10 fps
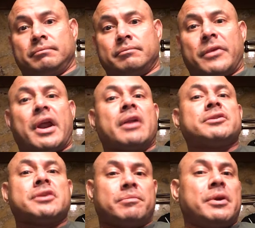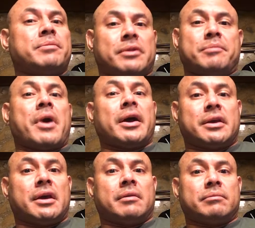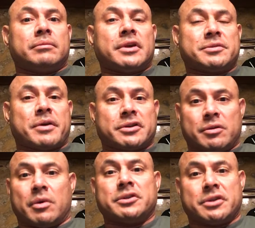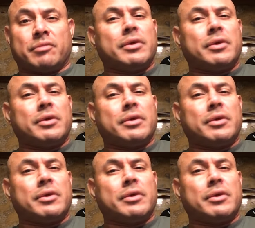but I don't see people in my game, especially ones that